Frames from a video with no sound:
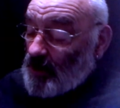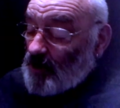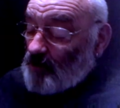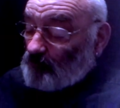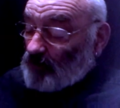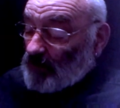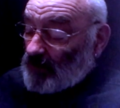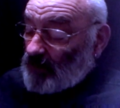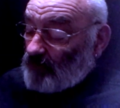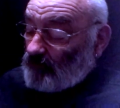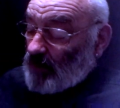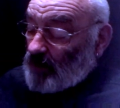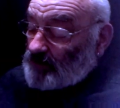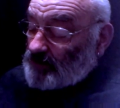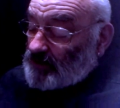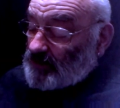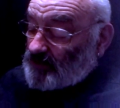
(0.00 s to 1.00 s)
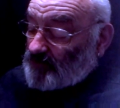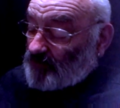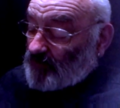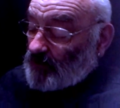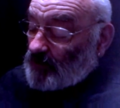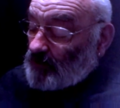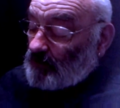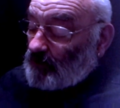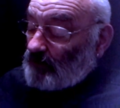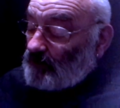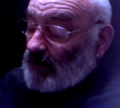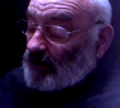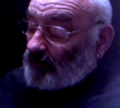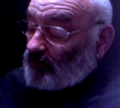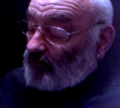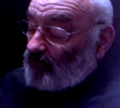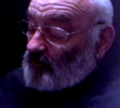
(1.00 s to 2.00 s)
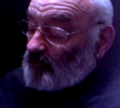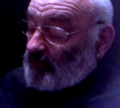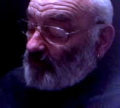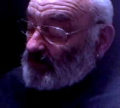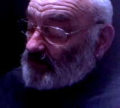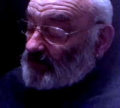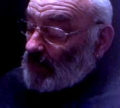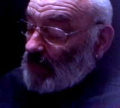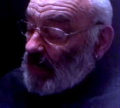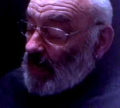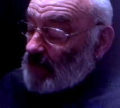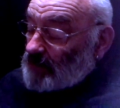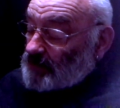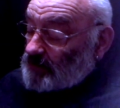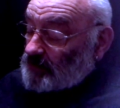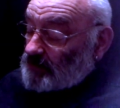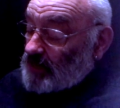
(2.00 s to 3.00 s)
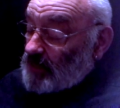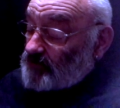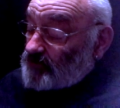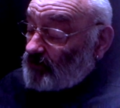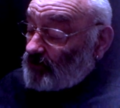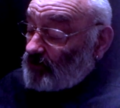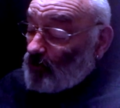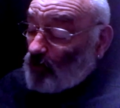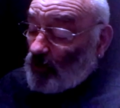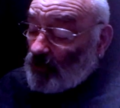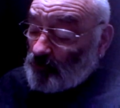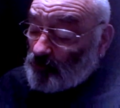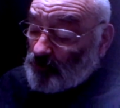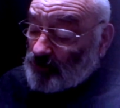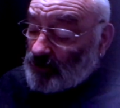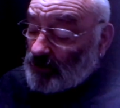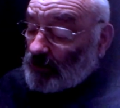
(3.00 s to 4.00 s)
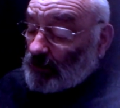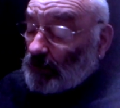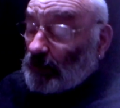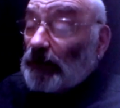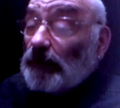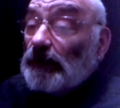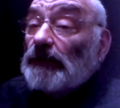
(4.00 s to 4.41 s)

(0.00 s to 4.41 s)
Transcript: Billy runs his finger around the rim of his glass and says to no one in particular,